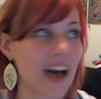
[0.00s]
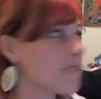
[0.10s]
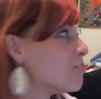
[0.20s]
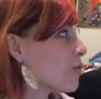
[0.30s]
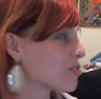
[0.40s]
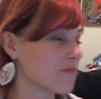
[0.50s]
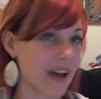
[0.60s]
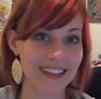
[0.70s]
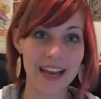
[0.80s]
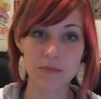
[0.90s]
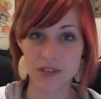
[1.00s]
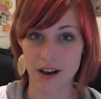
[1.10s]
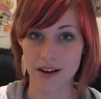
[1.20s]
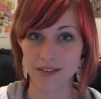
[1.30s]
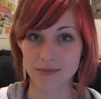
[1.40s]
have both of my lamps
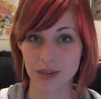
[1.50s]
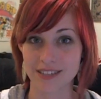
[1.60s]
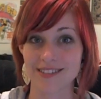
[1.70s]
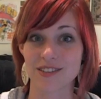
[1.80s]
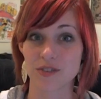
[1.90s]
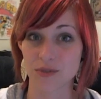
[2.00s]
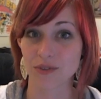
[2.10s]
on because this is